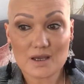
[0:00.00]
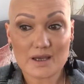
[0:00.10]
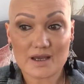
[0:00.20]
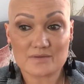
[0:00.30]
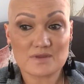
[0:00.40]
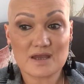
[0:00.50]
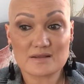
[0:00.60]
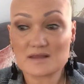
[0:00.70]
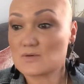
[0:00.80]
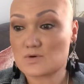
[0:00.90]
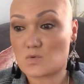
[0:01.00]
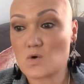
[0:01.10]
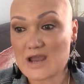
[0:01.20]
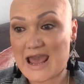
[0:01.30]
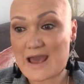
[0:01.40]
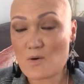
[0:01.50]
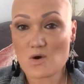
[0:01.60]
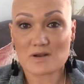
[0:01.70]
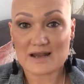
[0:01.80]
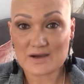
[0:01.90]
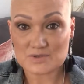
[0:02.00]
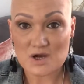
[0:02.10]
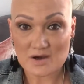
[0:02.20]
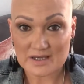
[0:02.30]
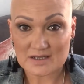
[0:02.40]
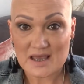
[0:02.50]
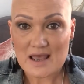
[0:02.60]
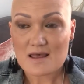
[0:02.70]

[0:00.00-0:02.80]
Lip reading: and then they would walk out on cloud nine.